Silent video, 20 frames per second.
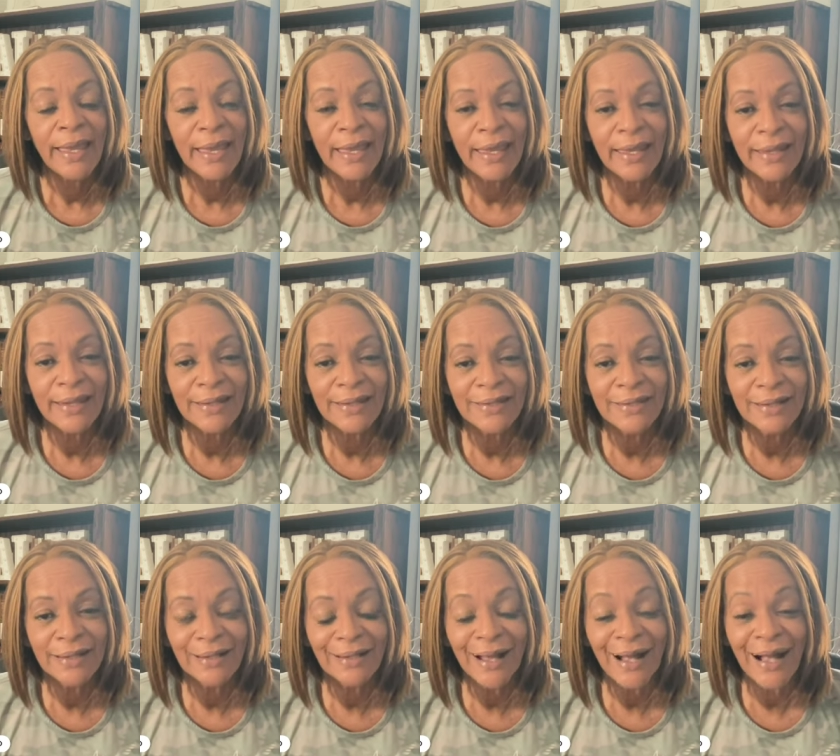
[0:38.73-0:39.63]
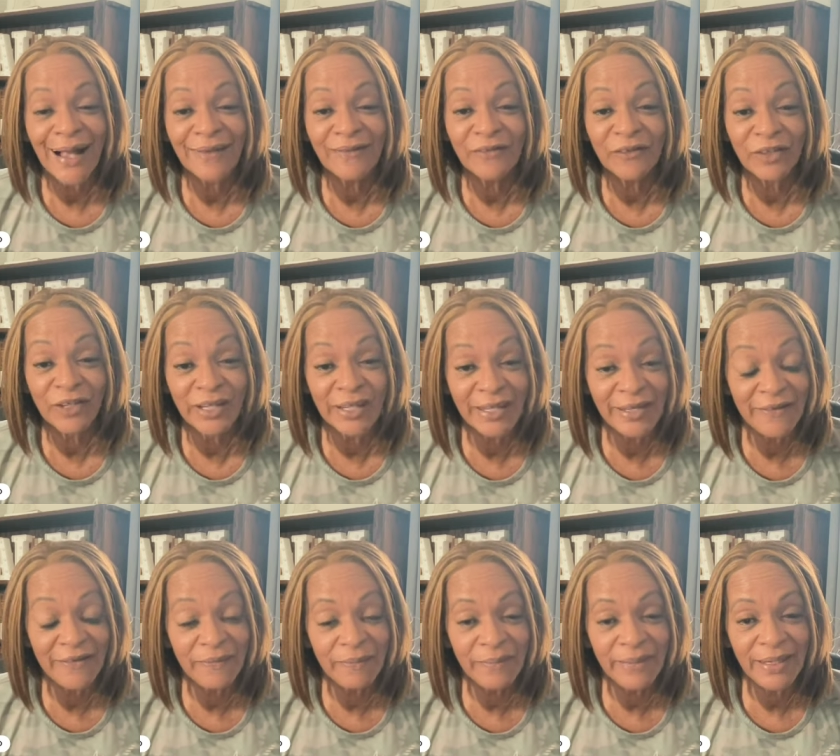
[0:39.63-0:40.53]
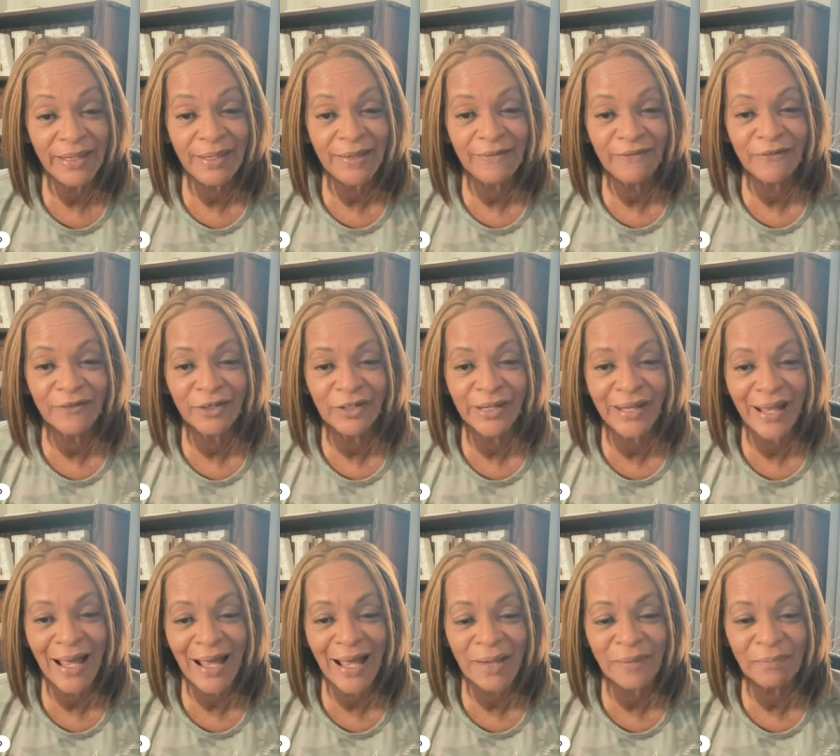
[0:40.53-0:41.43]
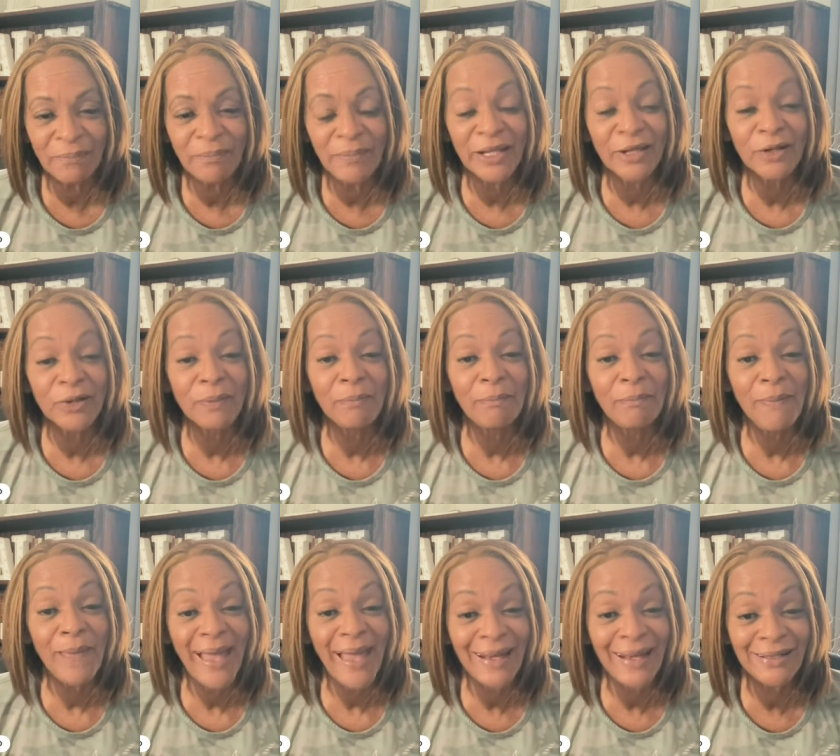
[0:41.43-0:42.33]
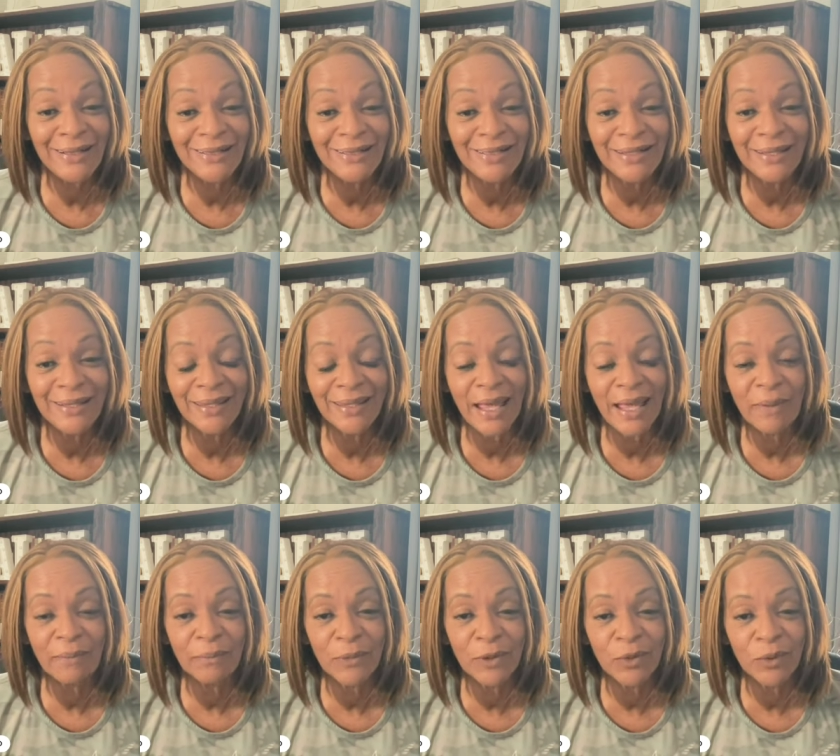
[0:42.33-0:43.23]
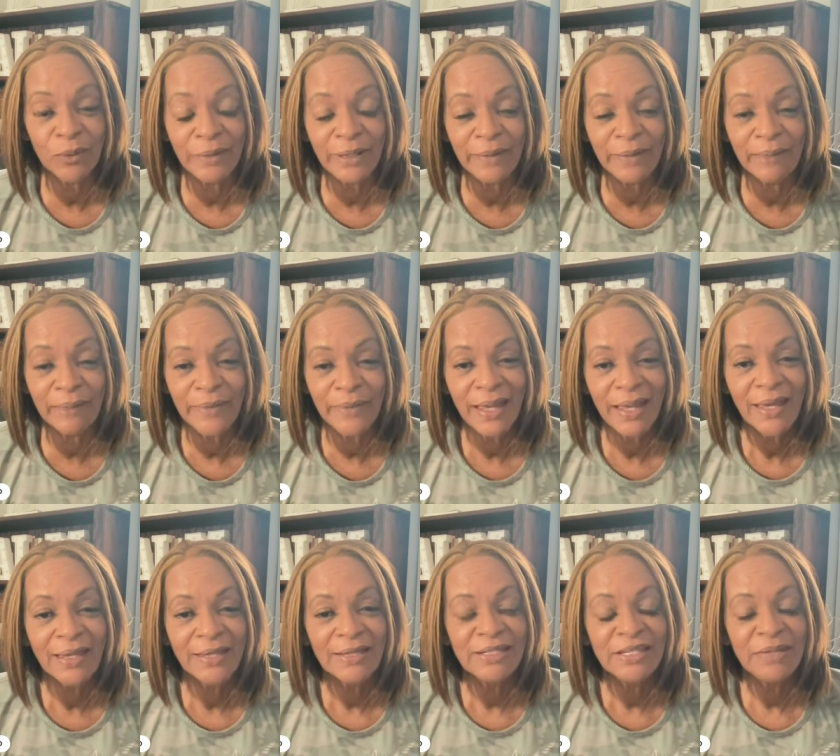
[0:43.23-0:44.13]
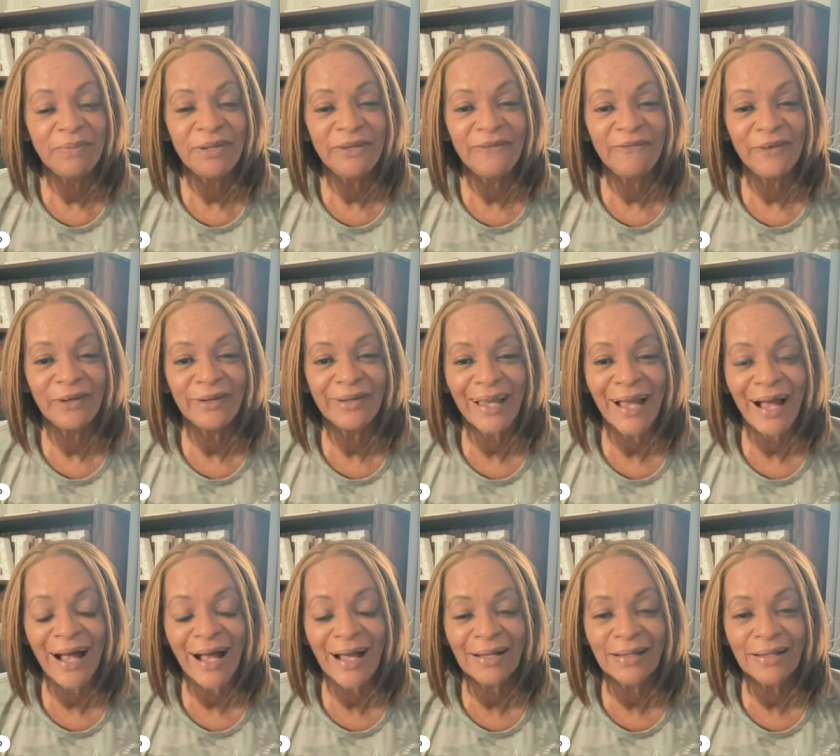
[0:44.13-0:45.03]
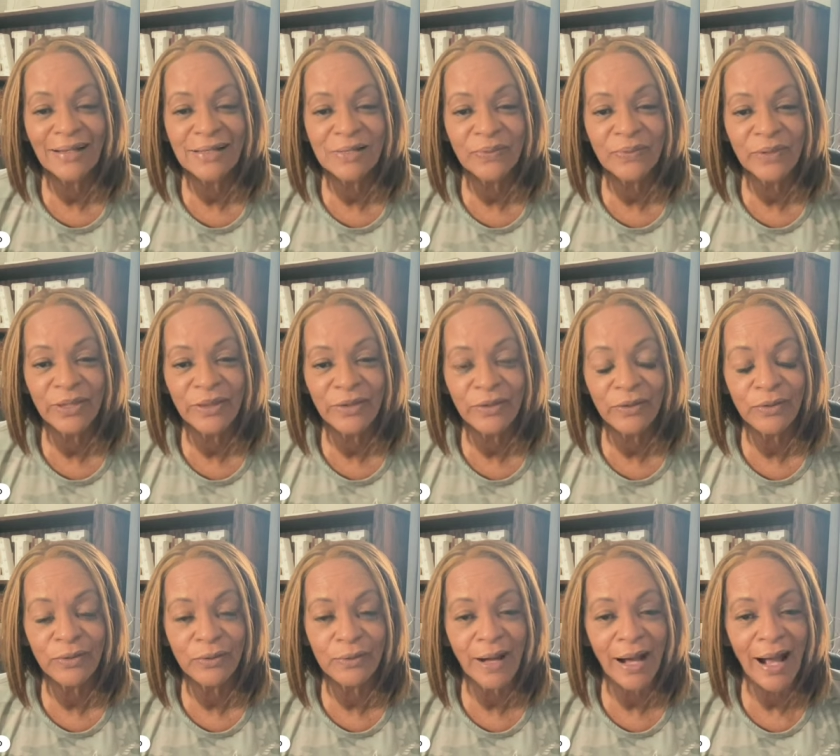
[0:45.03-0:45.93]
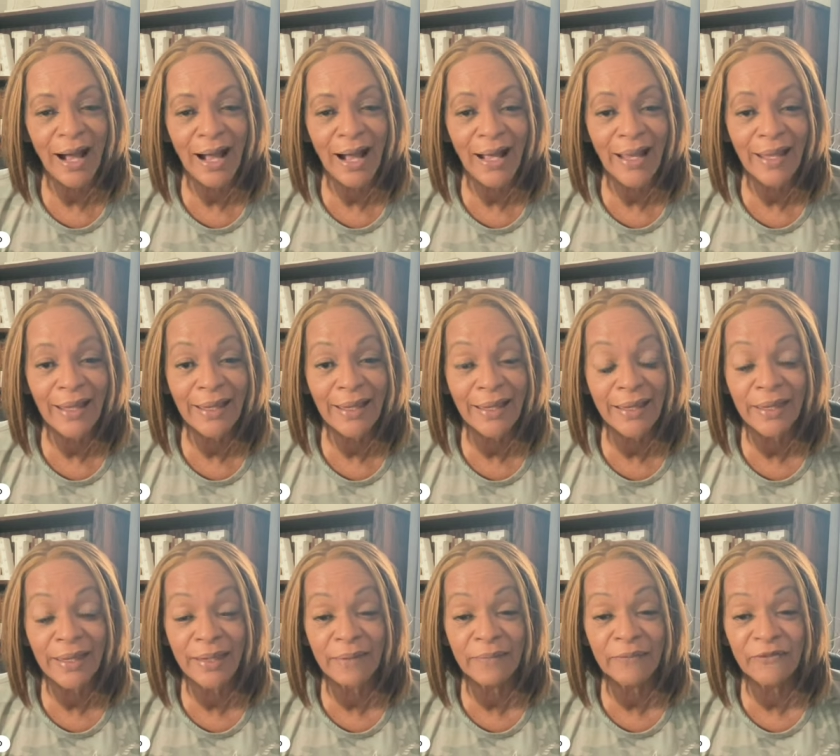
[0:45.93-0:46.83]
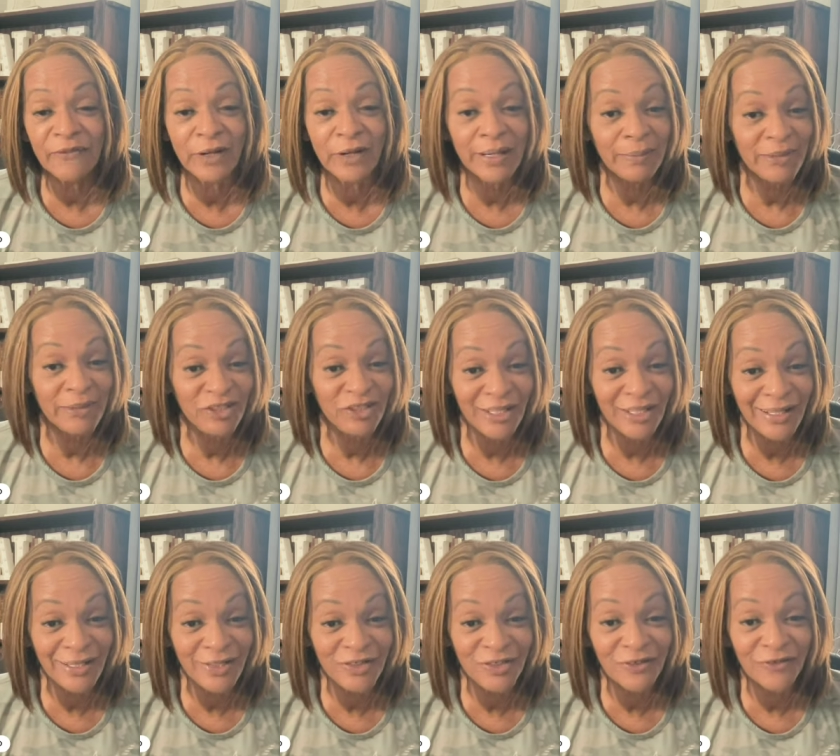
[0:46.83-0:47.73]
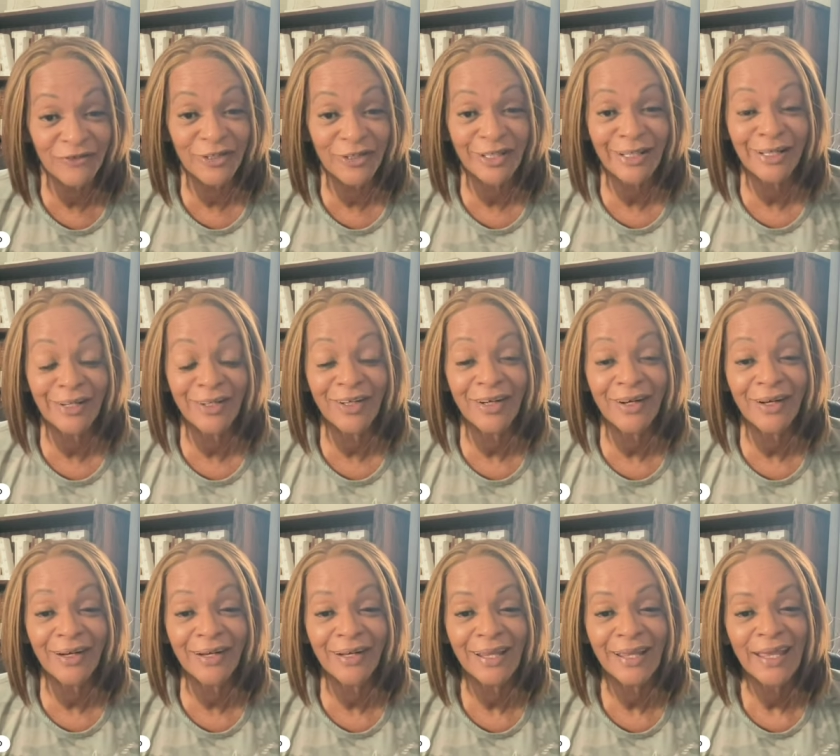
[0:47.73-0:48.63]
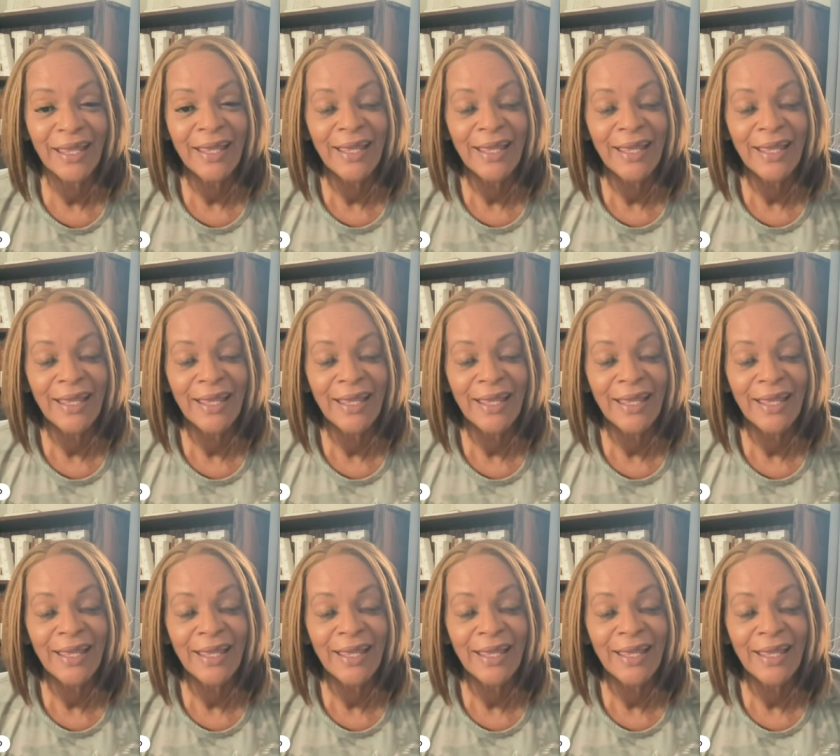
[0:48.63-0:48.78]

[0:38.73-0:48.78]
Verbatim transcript: And God, forgive me for not better managing that moment. To be very honest with you, I am very much an introverted heart.